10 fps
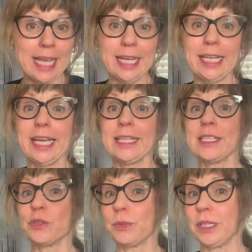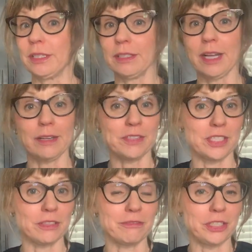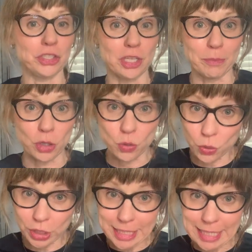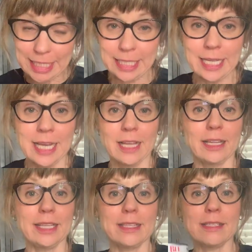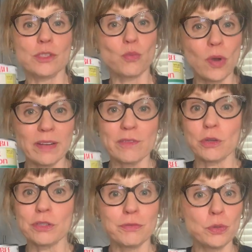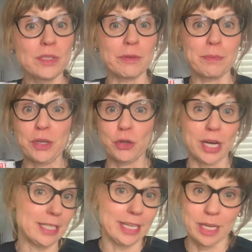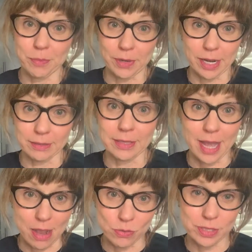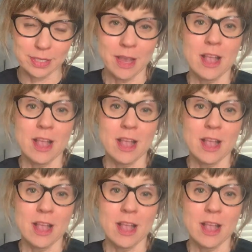And again, since we're kind of still finishing up our quarantine, like this is one of those foods that would be great to keep around the house.